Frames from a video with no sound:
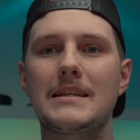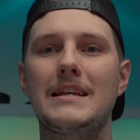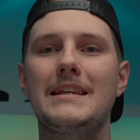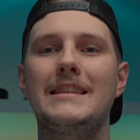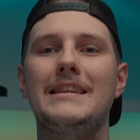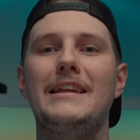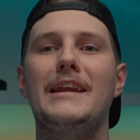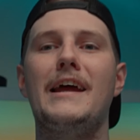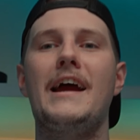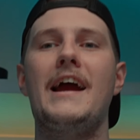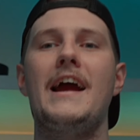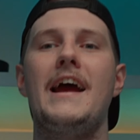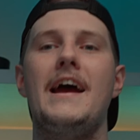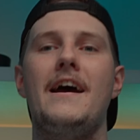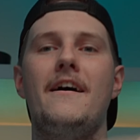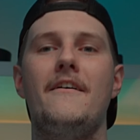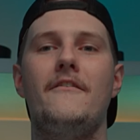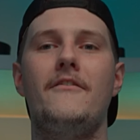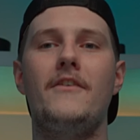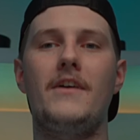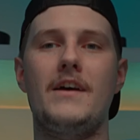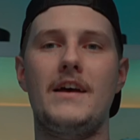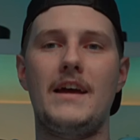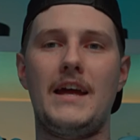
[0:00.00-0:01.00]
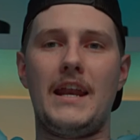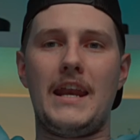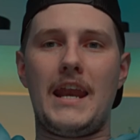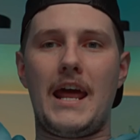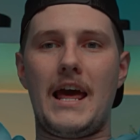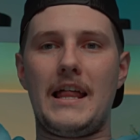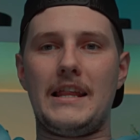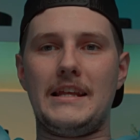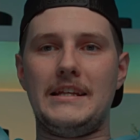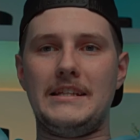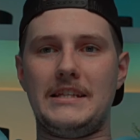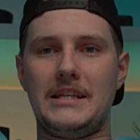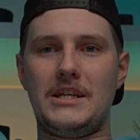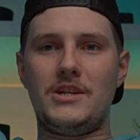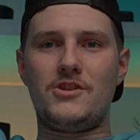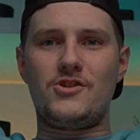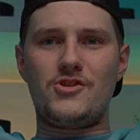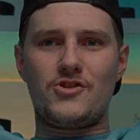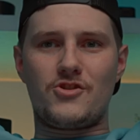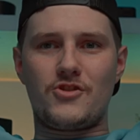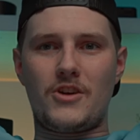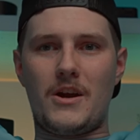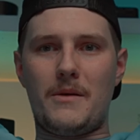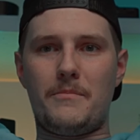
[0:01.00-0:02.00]
And then I have an LED
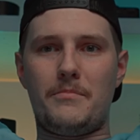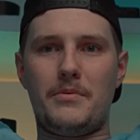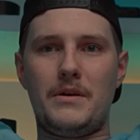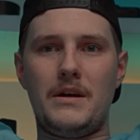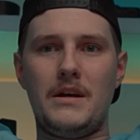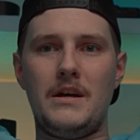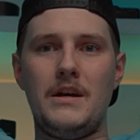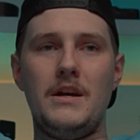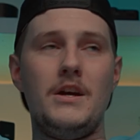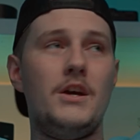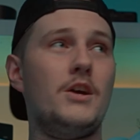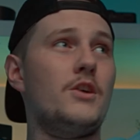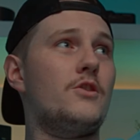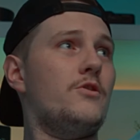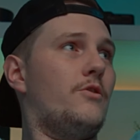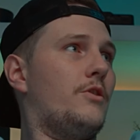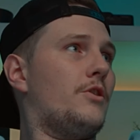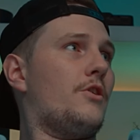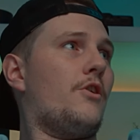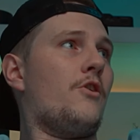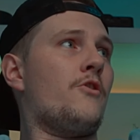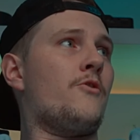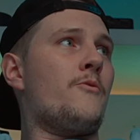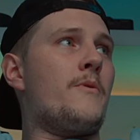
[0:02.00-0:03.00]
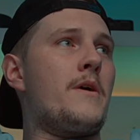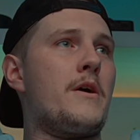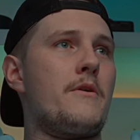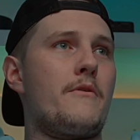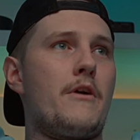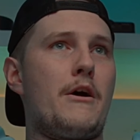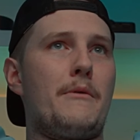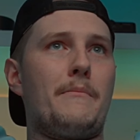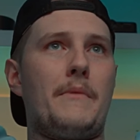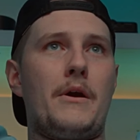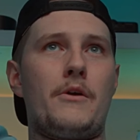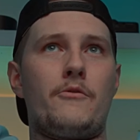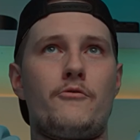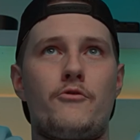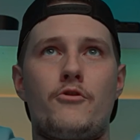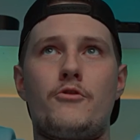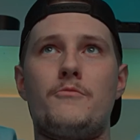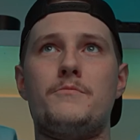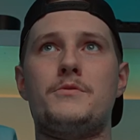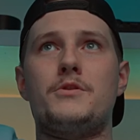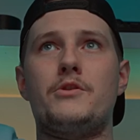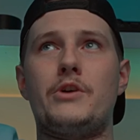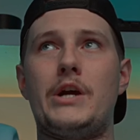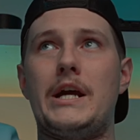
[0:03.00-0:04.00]
strip going all the way around my room,
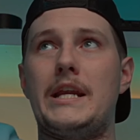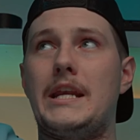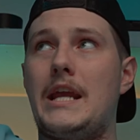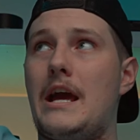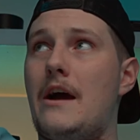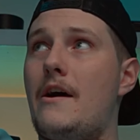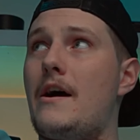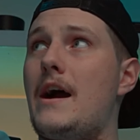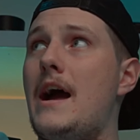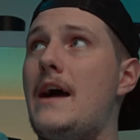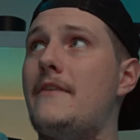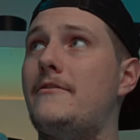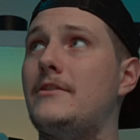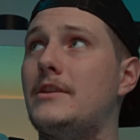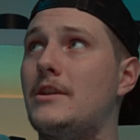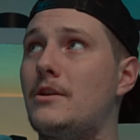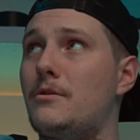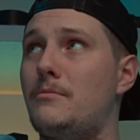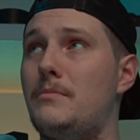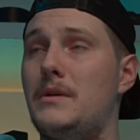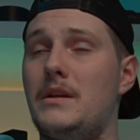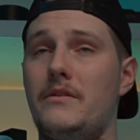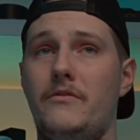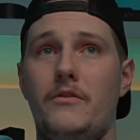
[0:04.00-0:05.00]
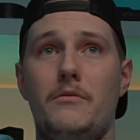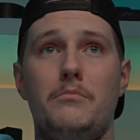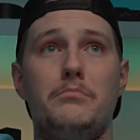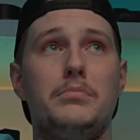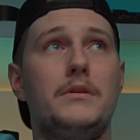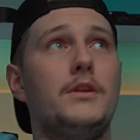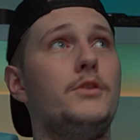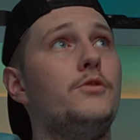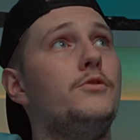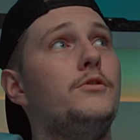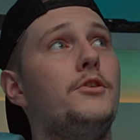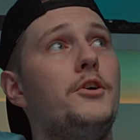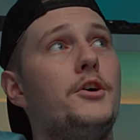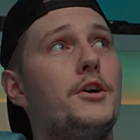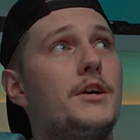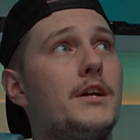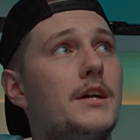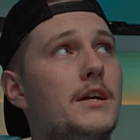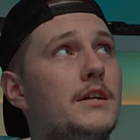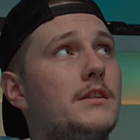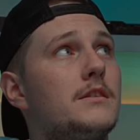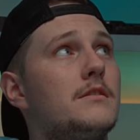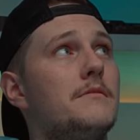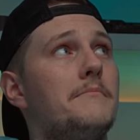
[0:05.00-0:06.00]
so right now I have a little bit of a blue look
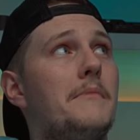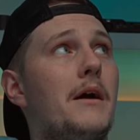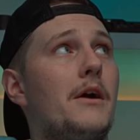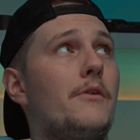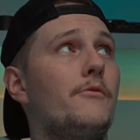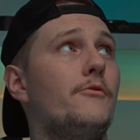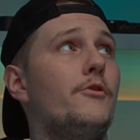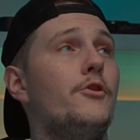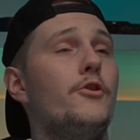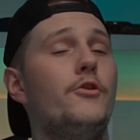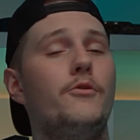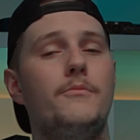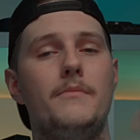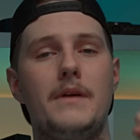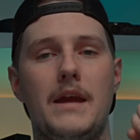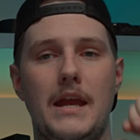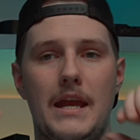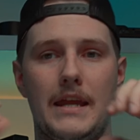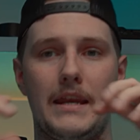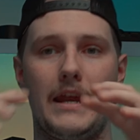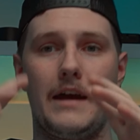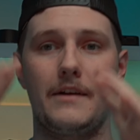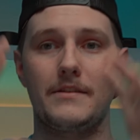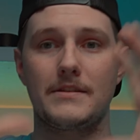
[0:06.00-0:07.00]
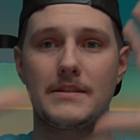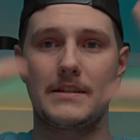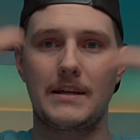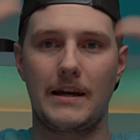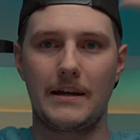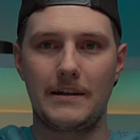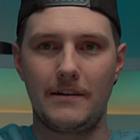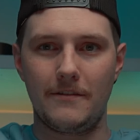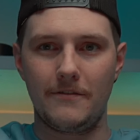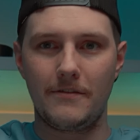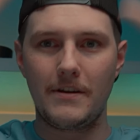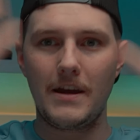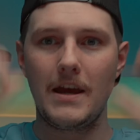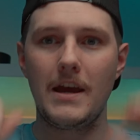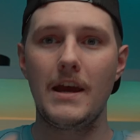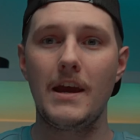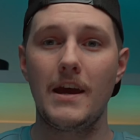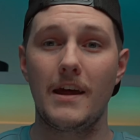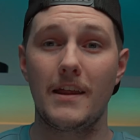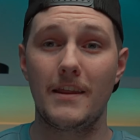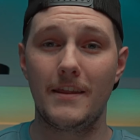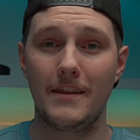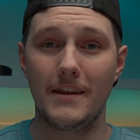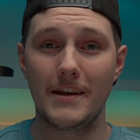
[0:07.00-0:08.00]
to my room, and outside of
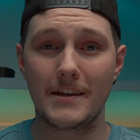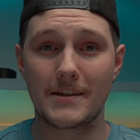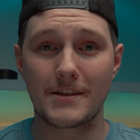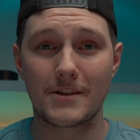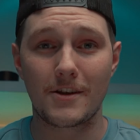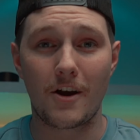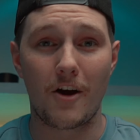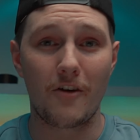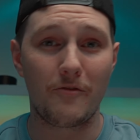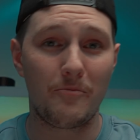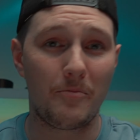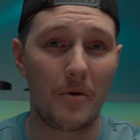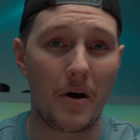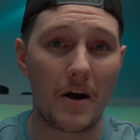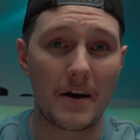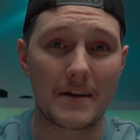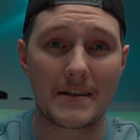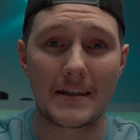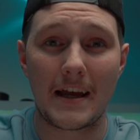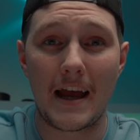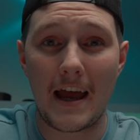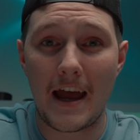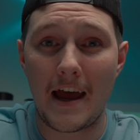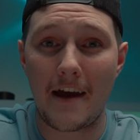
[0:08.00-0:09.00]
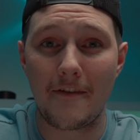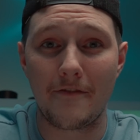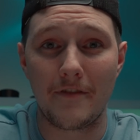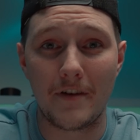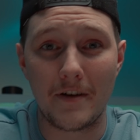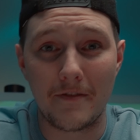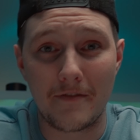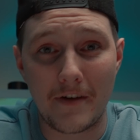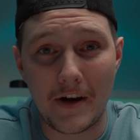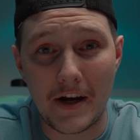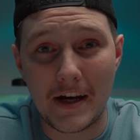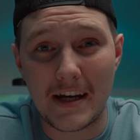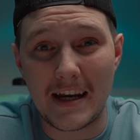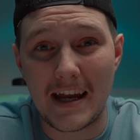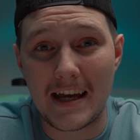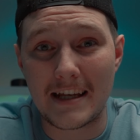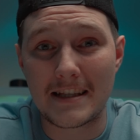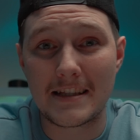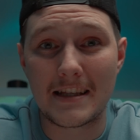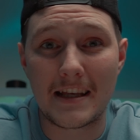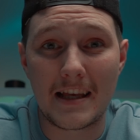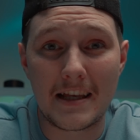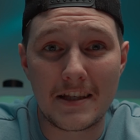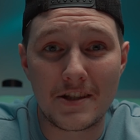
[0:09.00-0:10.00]
this soft box I have a very
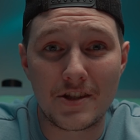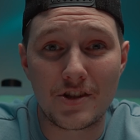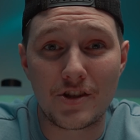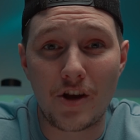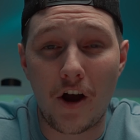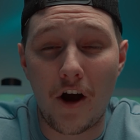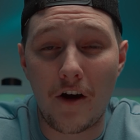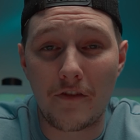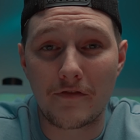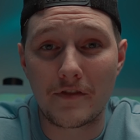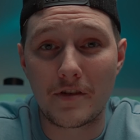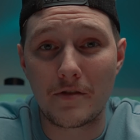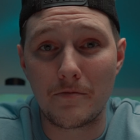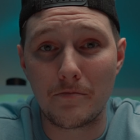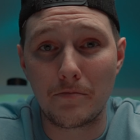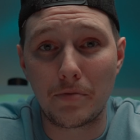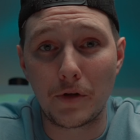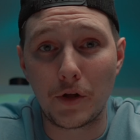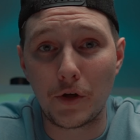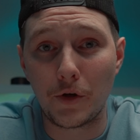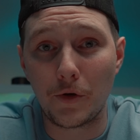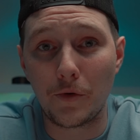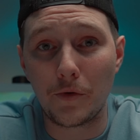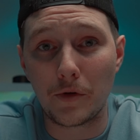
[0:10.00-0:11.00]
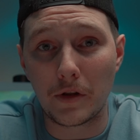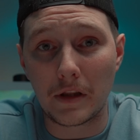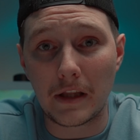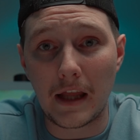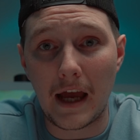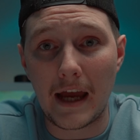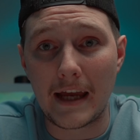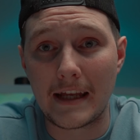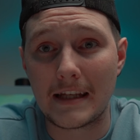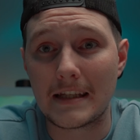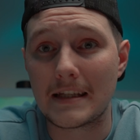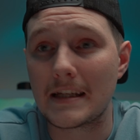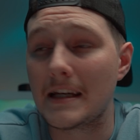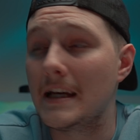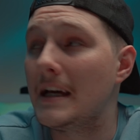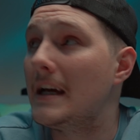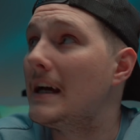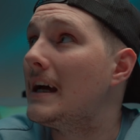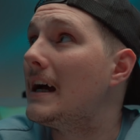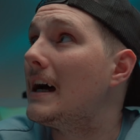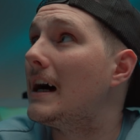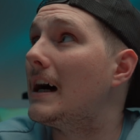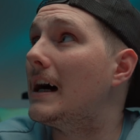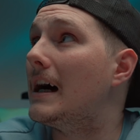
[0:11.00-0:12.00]
nice soft blue light
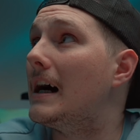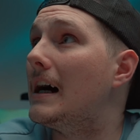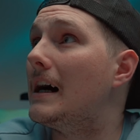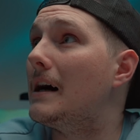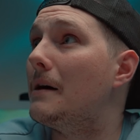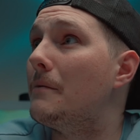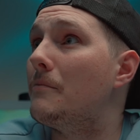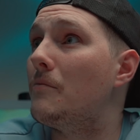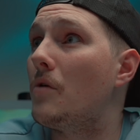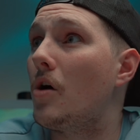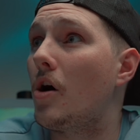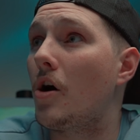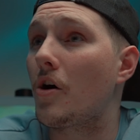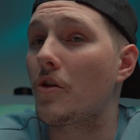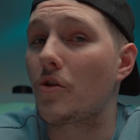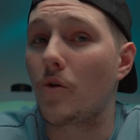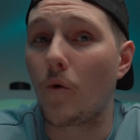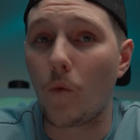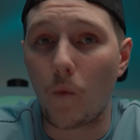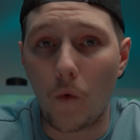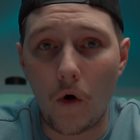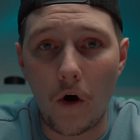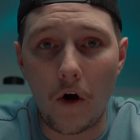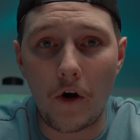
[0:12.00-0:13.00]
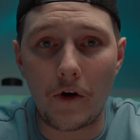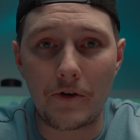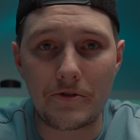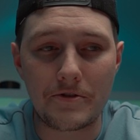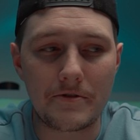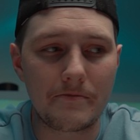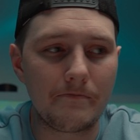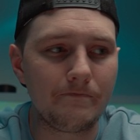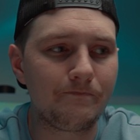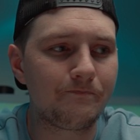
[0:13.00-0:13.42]
on the walls.